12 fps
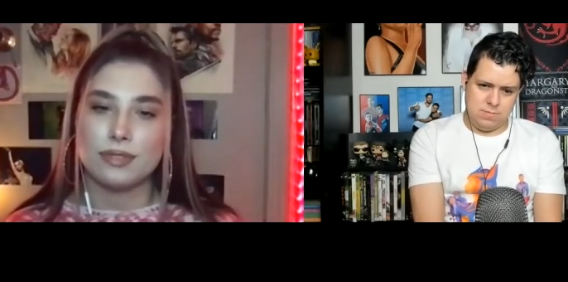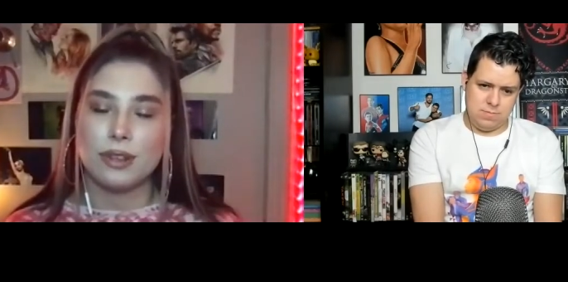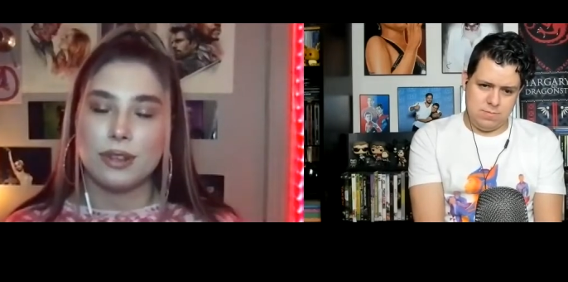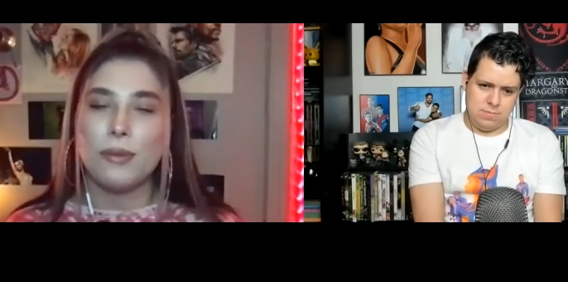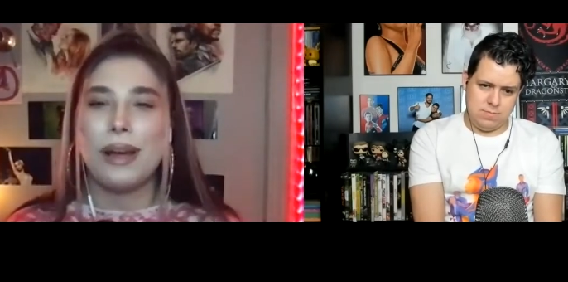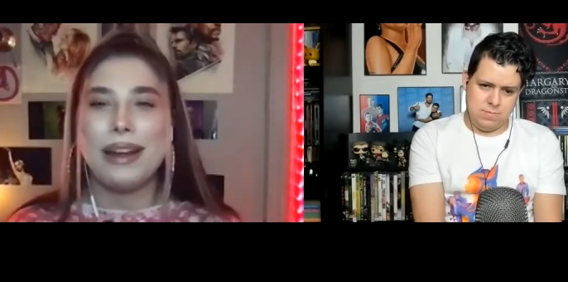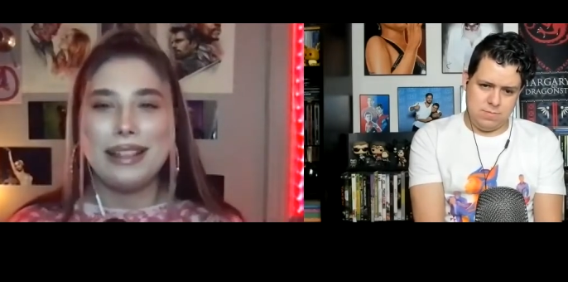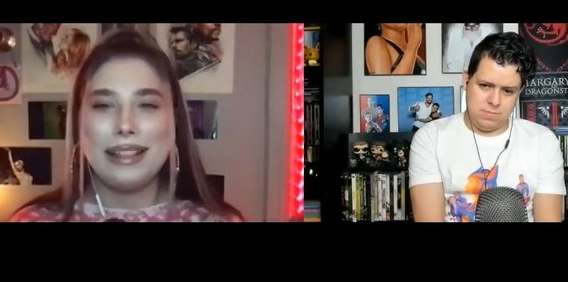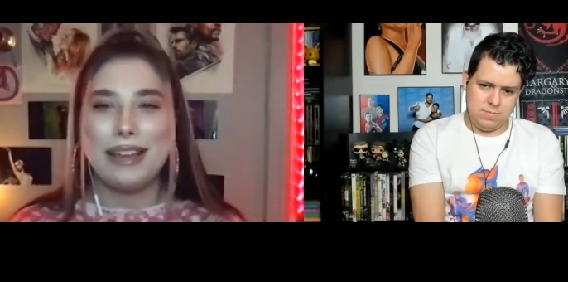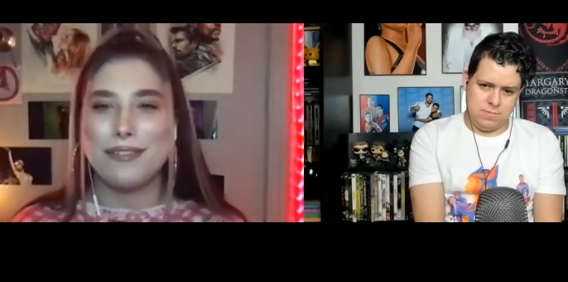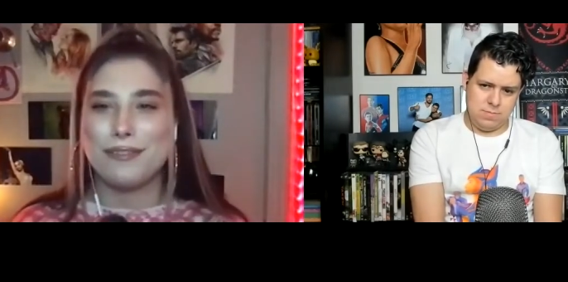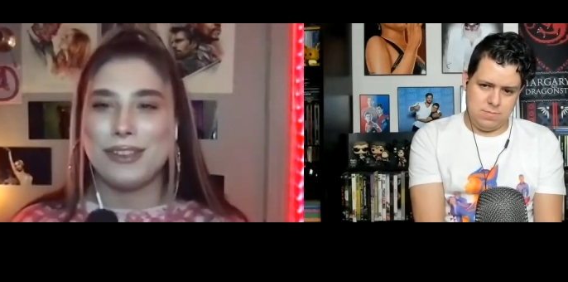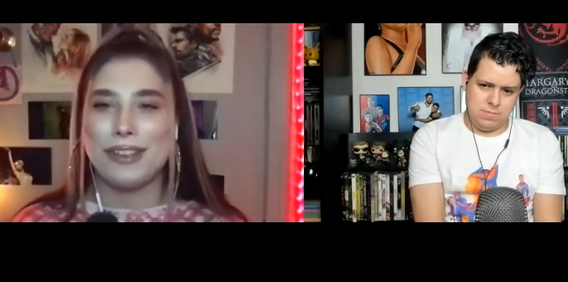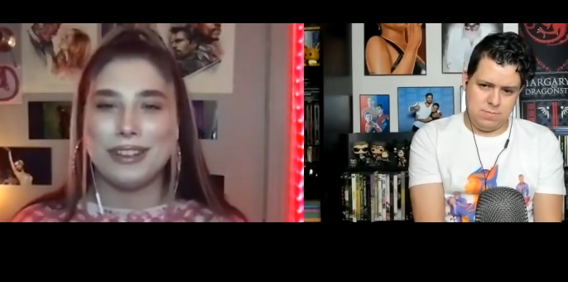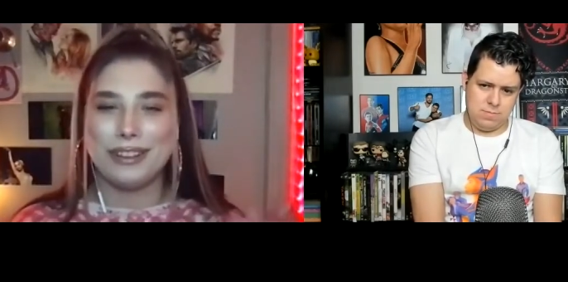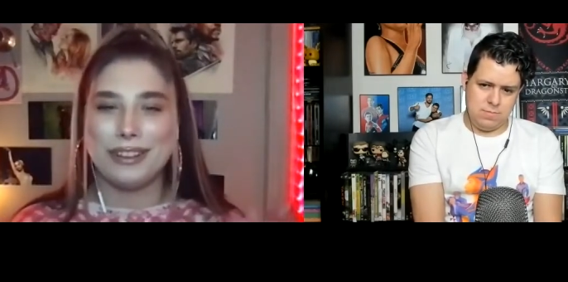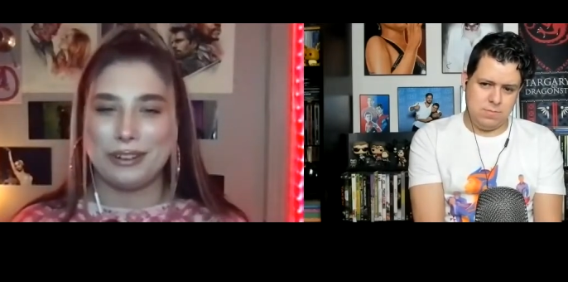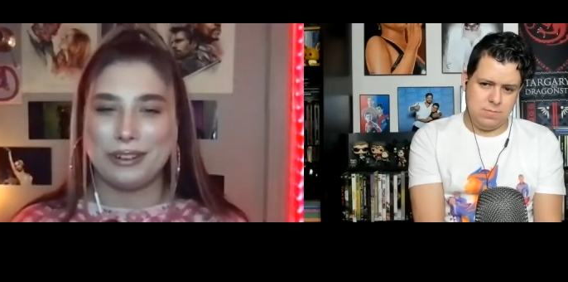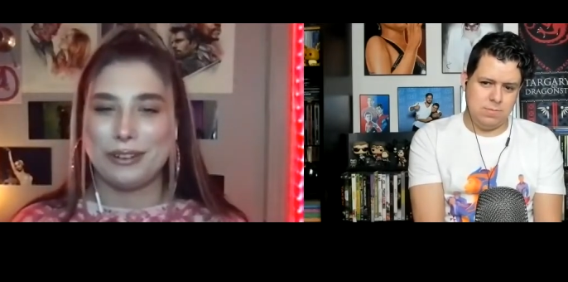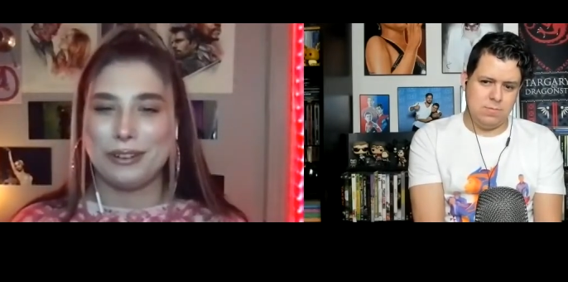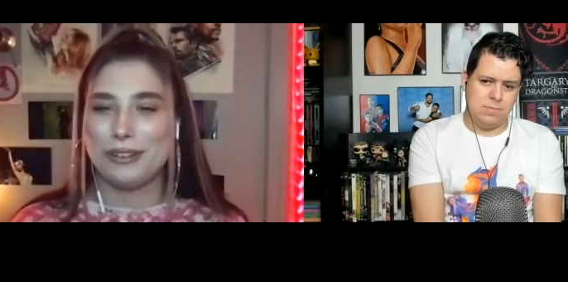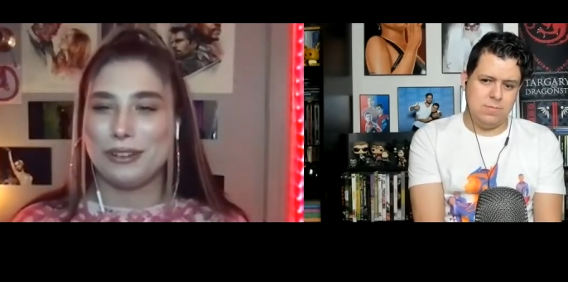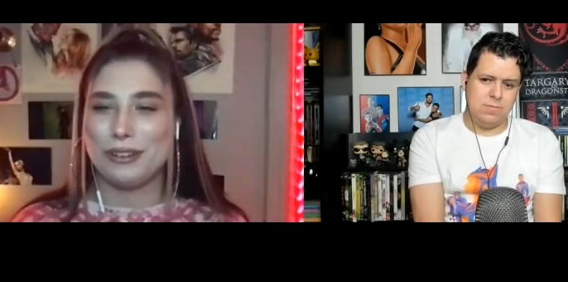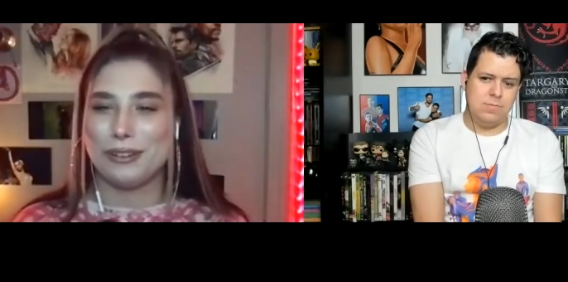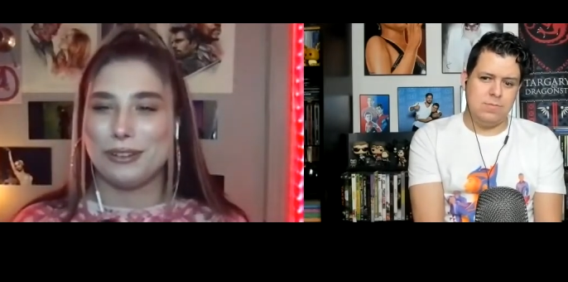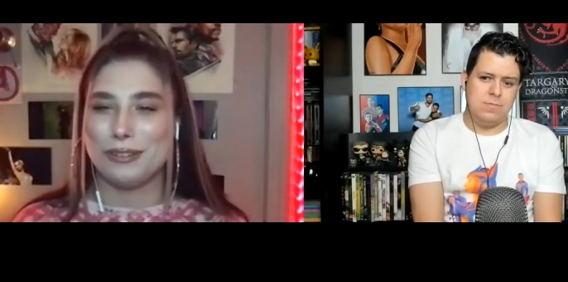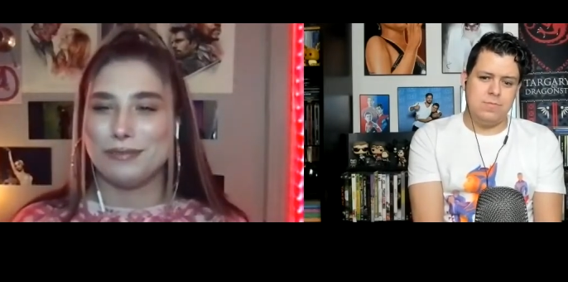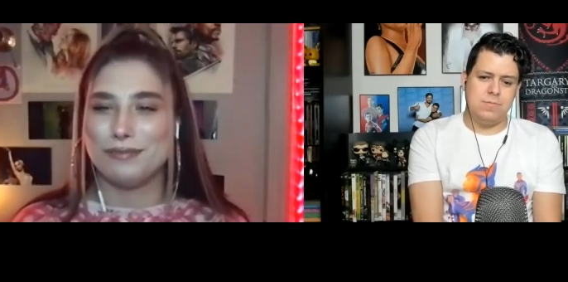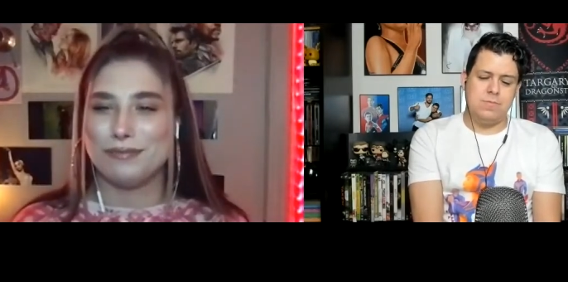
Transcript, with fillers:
Speaker 1: Why did that feel a little